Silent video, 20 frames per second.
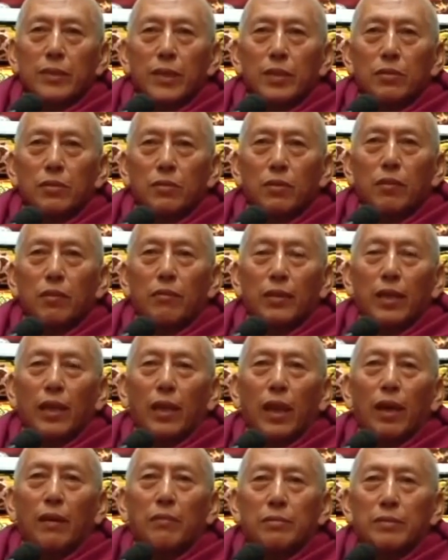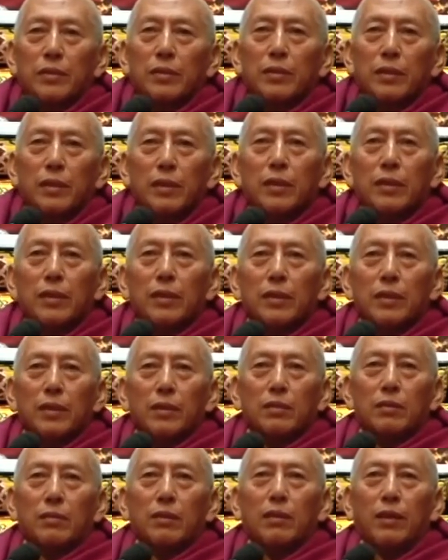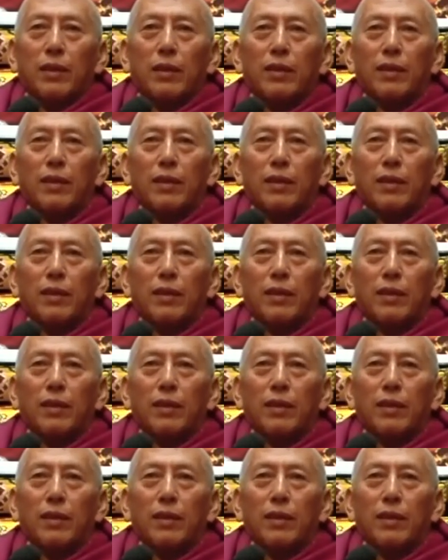So we laughed. So